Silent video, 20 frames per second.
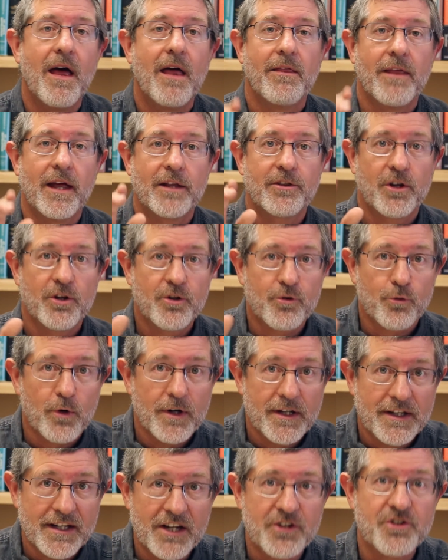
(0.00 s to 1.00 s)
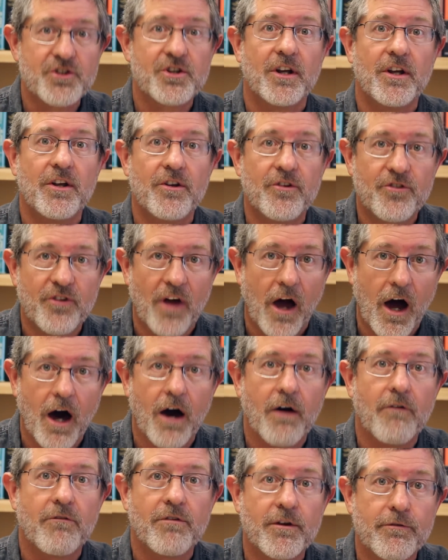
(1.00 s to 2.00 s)
that the traditions
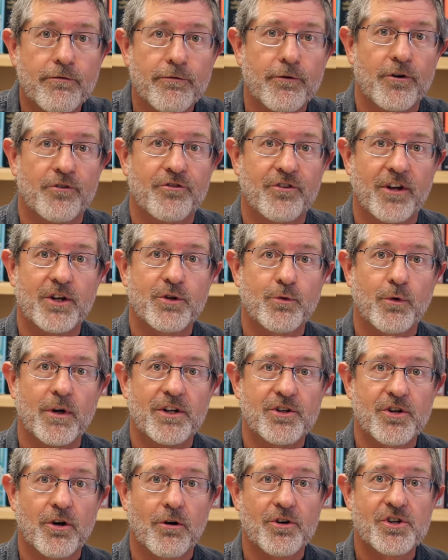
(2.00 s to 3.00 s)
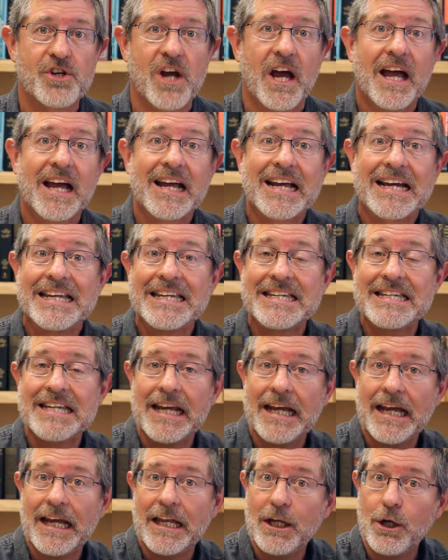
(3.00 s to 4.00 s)
of the first century church
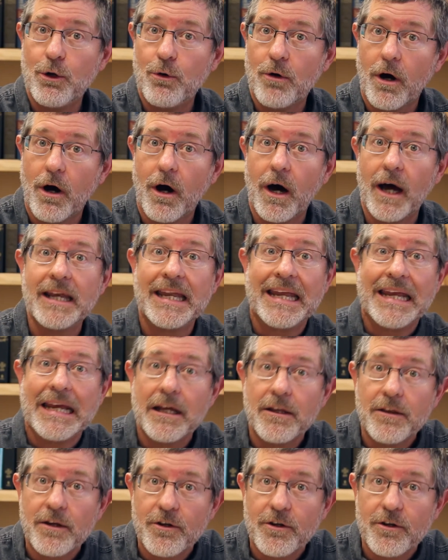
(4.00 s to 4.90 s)
continued on in